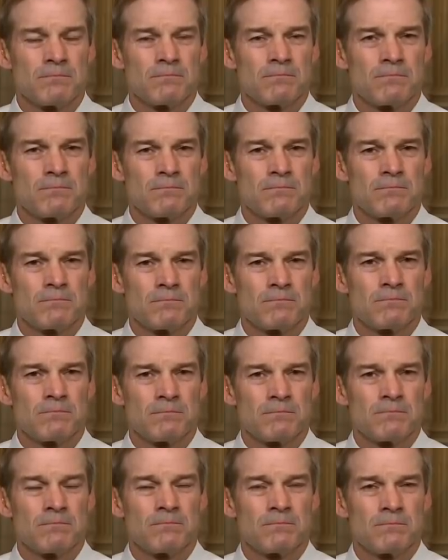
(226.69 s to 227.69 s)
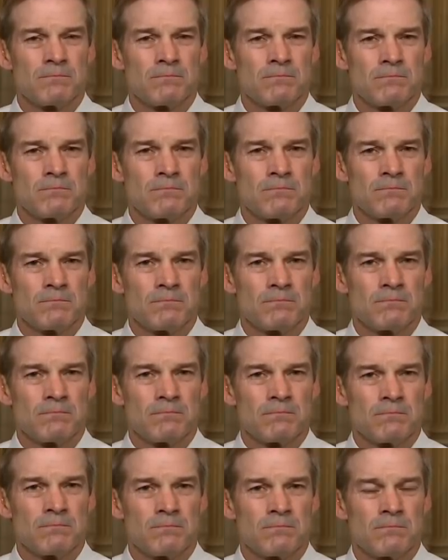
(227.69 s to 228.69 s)

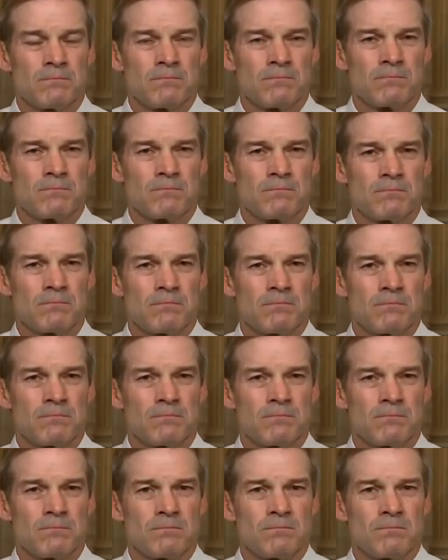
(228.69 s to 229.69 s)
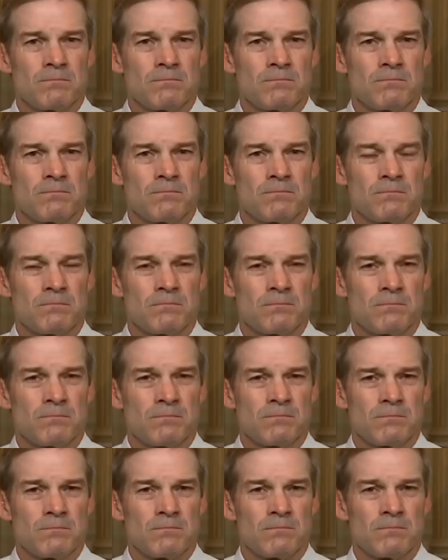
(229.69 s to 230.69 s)

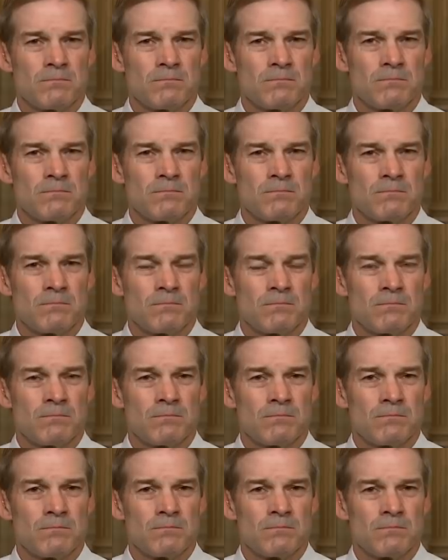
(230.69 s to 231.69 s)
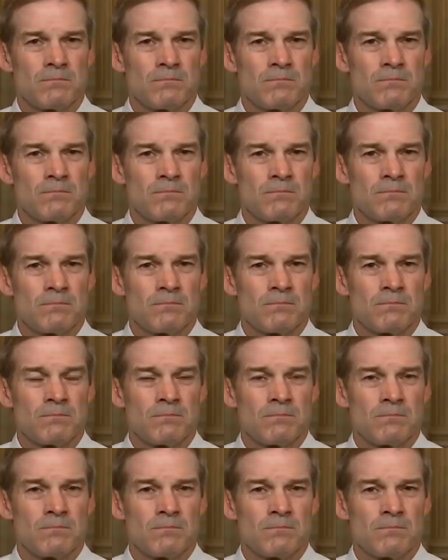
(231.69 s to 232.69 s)

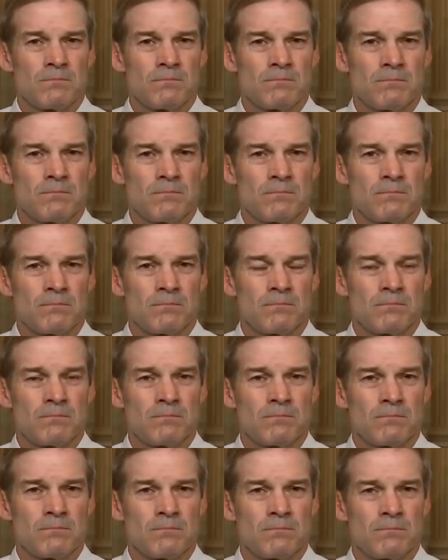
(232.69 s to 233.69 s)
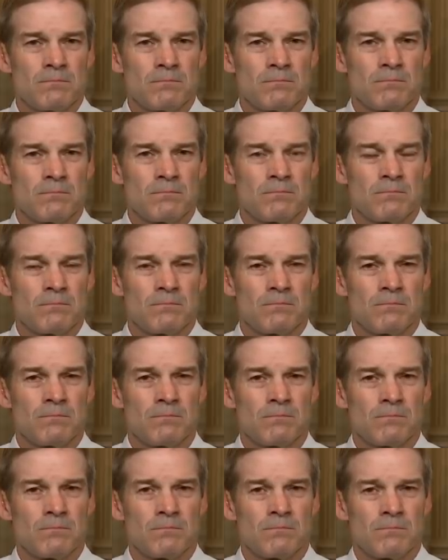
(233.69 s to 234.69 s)
[no speech]